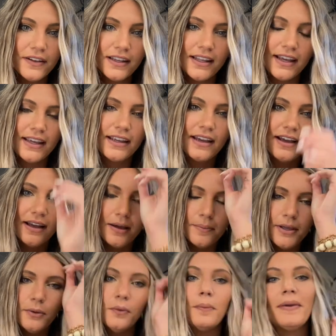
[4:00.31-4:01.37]
like
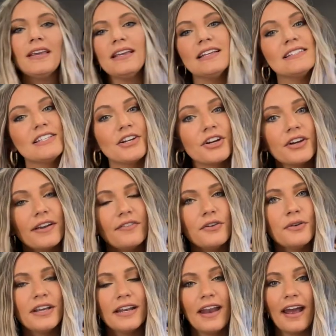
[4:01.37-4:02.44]
it would be easier if you
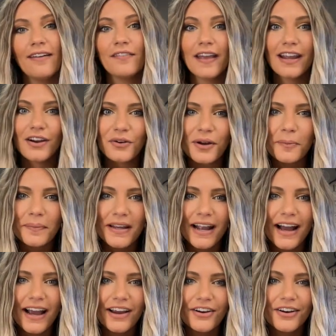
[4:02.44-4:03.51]
did have like a crimping
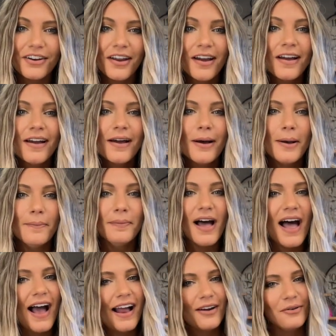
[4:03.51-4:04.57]
iron, but
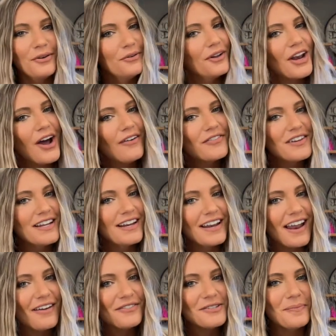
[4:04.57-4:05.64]
I don't do it often
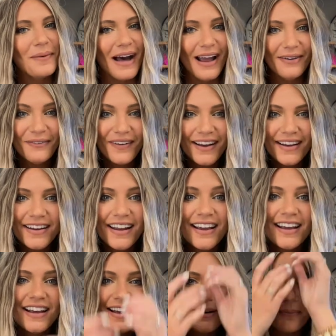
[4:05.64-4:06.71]
enough to buy one.
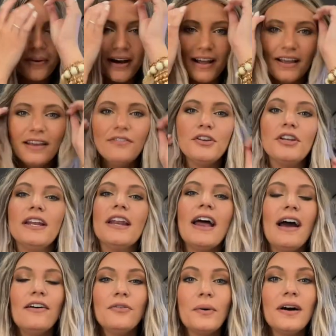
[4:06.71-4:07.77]
But if you did
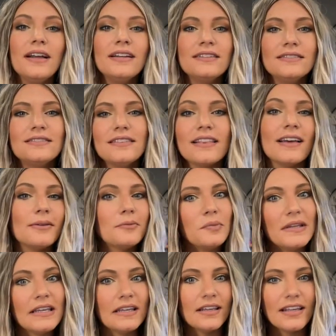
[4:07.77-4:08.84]
have one, that would
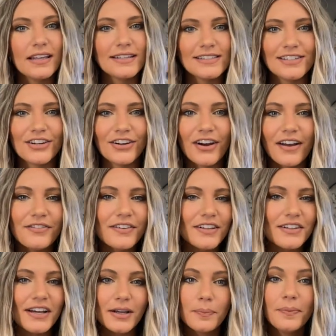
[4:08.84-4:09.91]
be easier, I feel
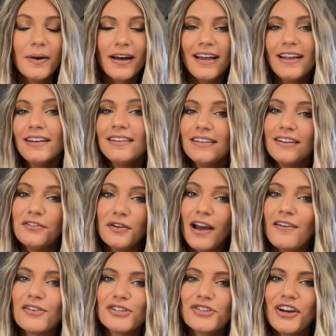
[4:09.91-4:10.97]
like. But if you have
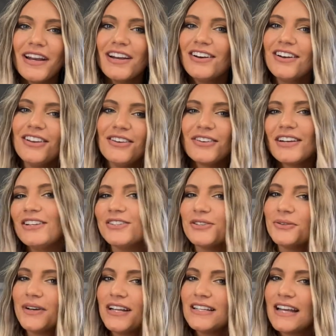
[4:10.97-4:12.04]
a straightener, you can do
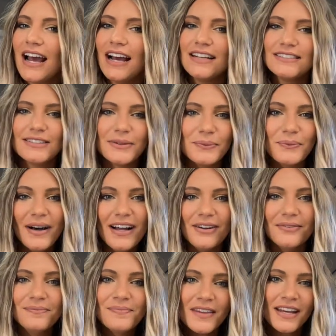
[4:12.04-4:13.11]
it as well.
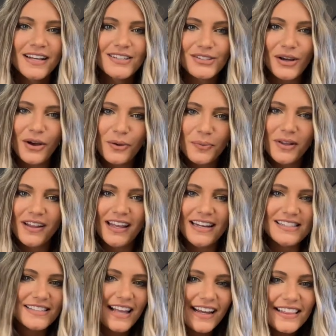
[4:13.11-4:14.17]
So I hope you
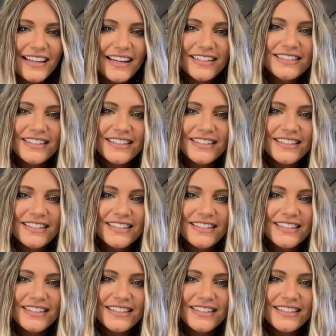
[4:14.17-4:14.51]
ladies like this.